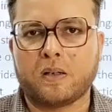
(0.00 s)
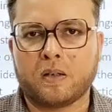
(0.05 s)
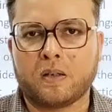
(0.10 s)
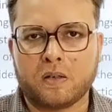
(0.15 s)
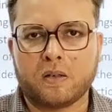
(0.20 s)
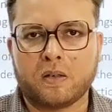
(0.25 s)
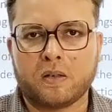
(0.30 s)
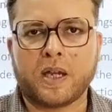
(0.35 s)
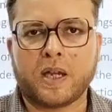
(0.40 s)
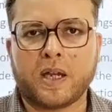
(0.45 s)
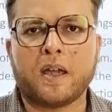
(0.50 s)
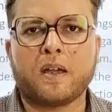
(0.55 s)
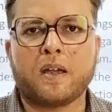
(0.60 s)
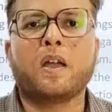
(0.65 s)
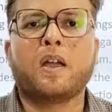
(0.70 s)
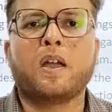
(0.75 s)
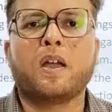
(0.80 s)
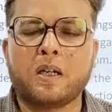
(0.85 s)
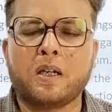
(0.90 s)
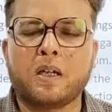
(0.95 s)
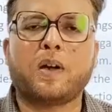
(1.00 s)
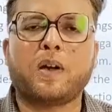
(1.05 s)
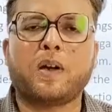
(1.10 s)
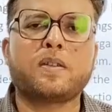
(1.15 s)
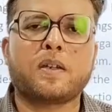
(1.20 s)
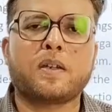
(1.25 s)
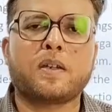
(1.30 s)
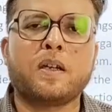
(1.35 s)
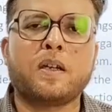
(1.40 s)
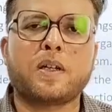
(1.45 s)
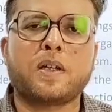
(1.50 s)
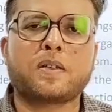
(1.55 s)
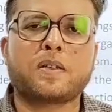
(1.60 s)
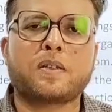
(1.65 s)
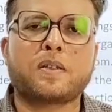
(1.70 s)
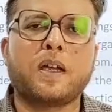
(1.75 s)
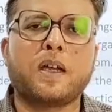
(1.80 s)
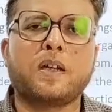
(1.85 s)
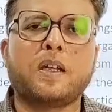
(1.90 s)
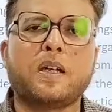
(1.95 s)
Okay, it was
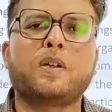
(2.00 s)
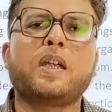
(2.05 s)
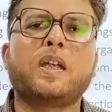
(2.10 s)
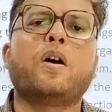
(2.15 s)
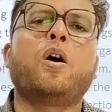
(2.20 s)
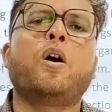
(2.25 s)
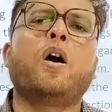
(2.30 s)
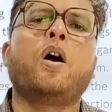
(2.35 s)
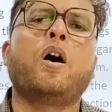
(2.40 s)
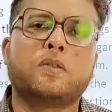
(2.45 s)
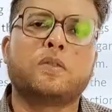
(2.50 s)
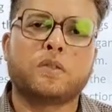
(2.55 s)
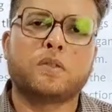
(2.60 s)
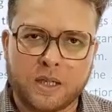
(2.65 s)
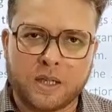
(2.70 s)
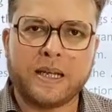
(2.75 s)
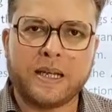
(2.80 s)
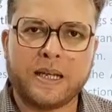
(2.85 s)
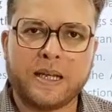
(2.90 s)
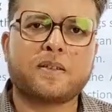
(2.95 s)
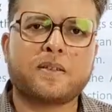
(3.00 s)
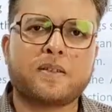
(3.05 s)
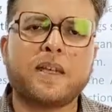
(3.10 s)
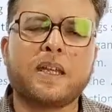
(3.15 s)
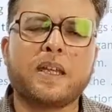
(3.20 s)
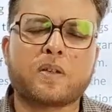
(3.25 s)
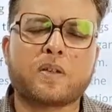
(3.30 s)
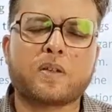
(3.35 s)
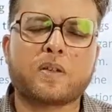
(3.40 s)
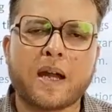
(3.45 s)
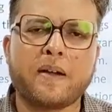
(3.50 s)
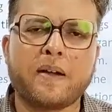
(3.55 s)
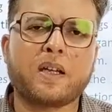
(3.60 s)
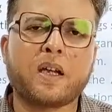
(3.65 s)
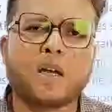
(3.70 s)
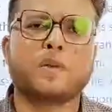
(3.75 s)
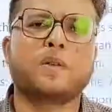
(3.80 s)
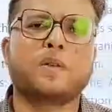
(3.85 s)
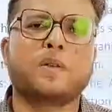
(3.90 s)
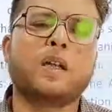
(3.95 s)
their duty, or let's say the Kosari
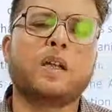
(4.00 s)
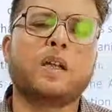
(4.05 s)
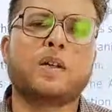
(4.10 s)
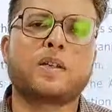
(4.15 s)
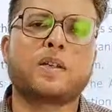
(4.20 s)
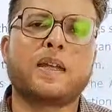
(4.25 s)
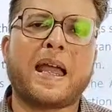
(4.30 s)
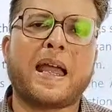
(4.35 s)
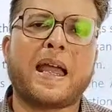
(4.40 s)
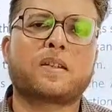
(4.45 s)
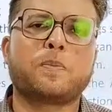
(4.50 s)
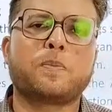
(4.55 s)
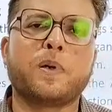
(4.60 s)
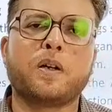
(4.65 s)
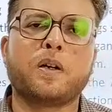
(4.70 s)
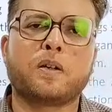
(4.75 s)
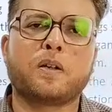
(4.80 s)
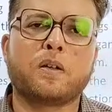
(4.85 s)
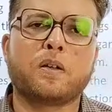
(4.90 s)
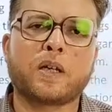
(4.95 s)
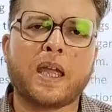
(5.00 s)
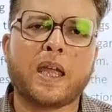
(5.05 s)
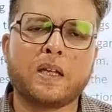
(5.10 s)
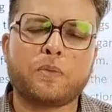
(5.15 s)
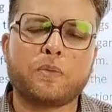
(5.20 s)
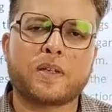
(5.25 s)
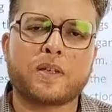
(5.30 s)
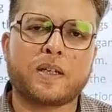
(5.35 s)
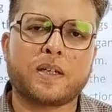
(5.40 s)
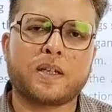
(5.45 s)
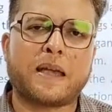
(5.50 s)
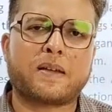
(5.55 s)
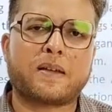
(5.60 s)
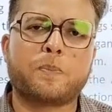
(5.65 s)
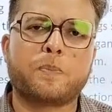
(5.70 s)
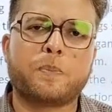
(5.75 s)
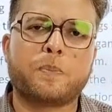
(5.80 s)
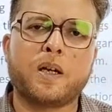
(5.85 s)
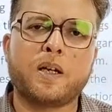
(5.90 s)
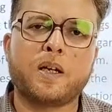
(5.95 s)
community was an expert. Okay, it was an
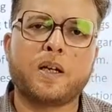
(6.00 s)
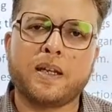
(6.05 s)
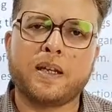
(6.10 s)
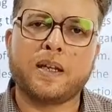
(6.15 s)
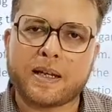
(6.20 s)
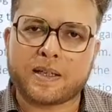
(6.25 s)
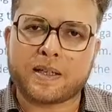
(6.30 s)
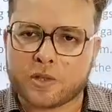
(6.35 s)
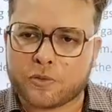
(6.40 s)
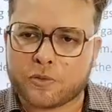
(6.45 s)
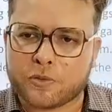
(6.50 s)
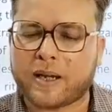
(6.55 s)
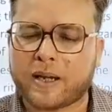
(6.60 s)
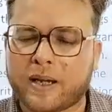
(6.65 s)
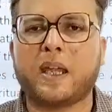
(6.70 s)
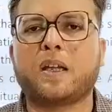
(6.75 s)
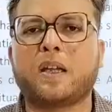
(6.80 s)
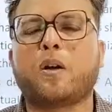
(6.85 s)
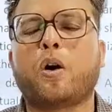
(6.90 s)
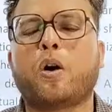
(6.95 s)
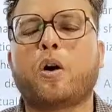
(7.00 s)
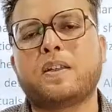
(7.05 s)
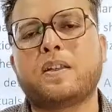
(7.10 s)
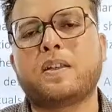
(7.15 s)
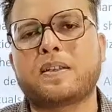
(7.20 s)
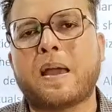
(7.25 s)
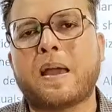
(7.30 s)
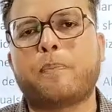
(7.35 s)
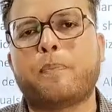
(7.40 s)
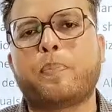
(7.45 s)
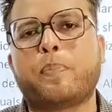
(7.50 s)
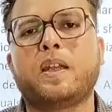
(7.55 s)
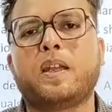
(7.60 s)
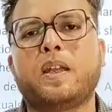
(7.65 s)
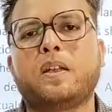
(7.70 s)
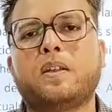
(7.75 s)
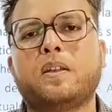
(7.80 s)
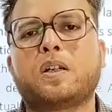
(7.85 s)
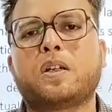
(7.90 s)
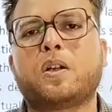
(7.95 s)
expert in extracting or in
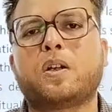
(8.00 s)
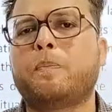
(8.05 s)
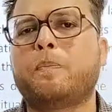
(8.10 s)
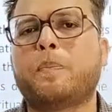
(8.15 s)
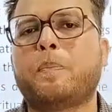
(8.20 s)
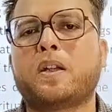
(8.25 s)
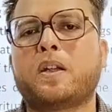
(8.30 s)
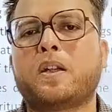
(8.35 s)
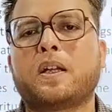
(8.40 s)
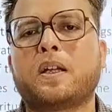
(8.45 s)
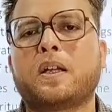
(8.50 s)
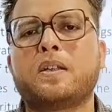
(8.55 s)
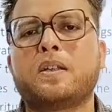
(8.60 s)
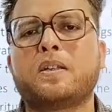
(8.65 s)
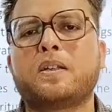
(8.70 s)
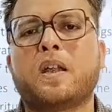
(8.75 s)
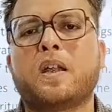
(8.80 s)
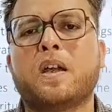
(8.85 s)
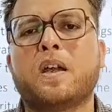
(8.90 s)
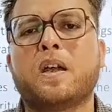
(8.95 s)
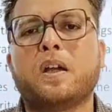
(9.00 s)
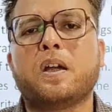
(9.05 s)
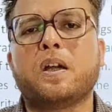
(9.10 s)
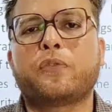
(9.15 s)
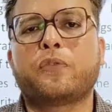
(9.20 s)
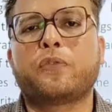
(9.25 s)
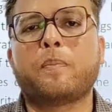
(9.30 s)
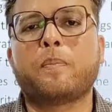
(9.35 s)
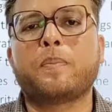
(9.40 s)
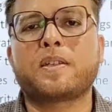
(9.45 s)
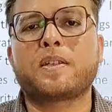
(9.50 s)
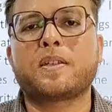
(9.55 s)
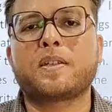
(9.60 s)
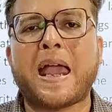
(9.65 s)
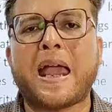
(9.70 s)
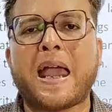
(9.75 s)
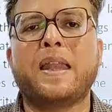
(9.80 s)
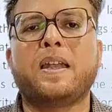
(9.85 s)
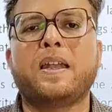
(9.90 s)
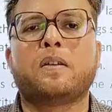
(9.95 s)
separating the gold particles from the
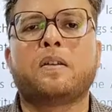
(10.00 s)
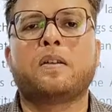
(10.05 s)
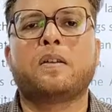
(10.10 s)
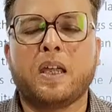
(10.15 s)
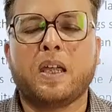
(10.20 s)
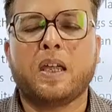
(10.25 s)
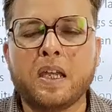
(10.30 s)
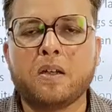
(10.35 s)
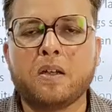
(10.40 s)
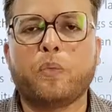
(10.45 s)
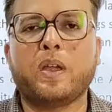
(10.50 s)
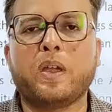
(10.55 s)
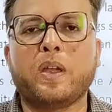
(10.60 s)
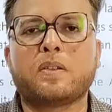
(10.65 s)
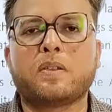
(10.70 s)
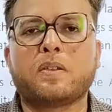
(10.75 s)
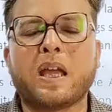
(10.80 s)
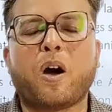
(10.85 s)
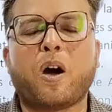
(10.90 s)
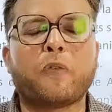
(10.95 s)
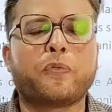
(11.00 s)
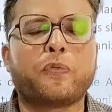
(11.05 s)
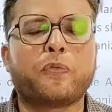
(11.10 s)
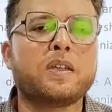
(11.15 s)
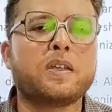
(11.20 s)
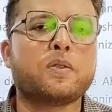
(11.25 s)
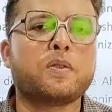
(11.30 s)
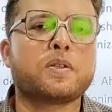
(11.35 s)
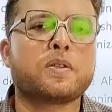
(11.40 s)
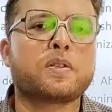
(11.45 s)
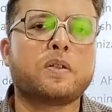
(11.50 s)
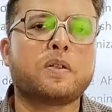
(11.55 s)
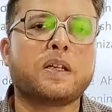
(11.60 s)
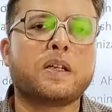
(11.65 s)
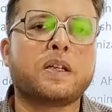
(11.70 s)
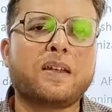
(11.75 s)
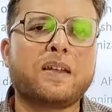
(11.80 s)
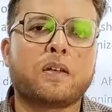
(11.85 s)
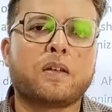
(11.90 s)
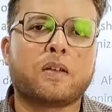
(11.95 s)
sand in which they often used to
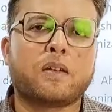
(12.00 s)
get